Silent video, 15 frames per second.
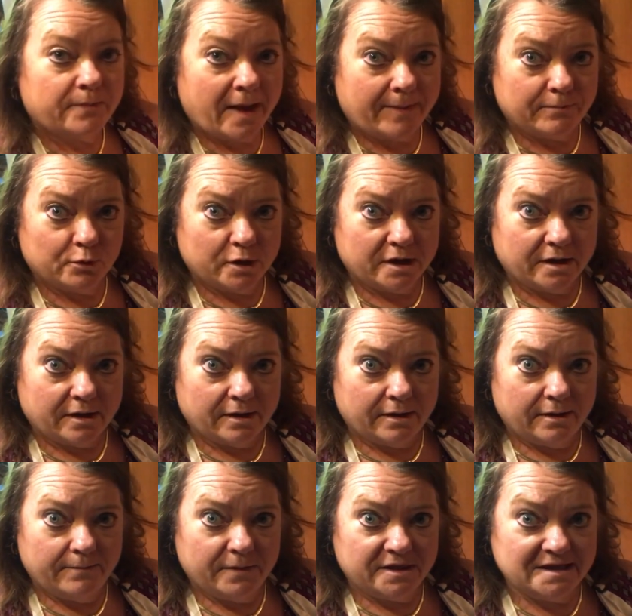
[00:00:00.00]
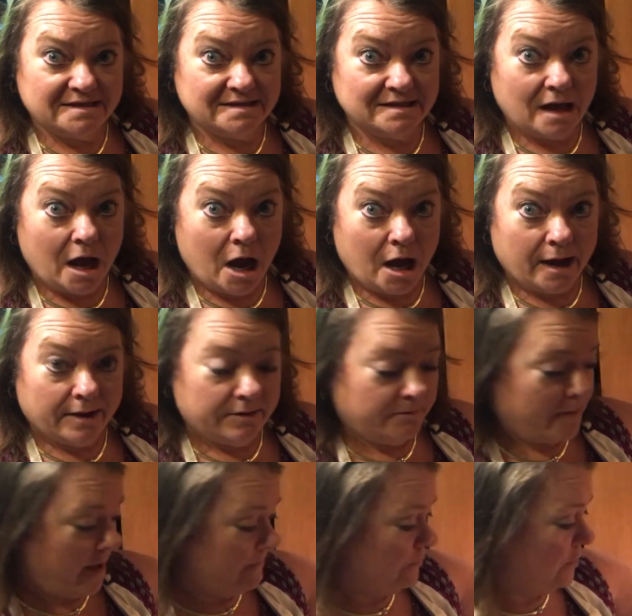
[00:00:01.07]
paprika, but this is a hot
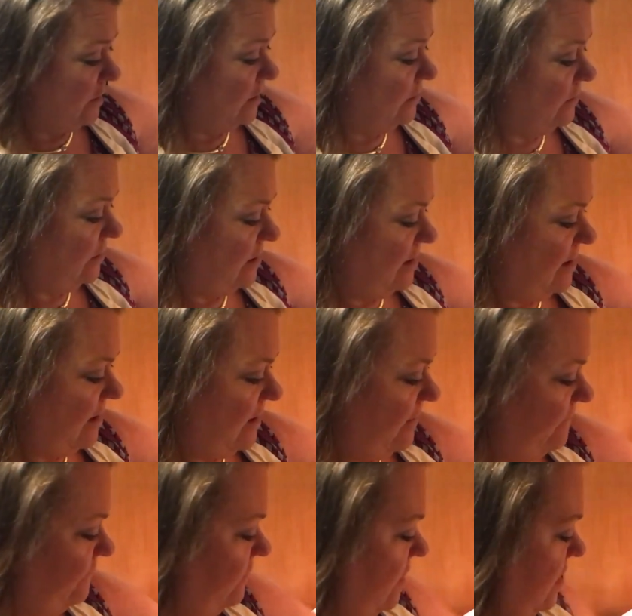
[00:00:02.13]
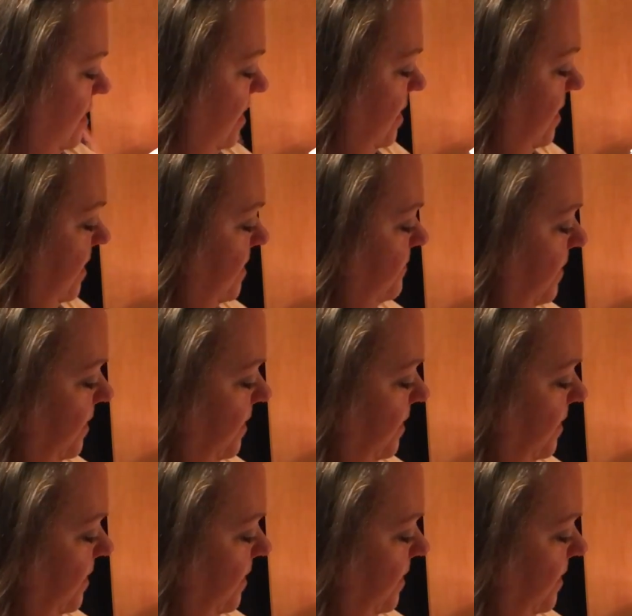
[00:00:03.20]
paprika that I have. Anyway,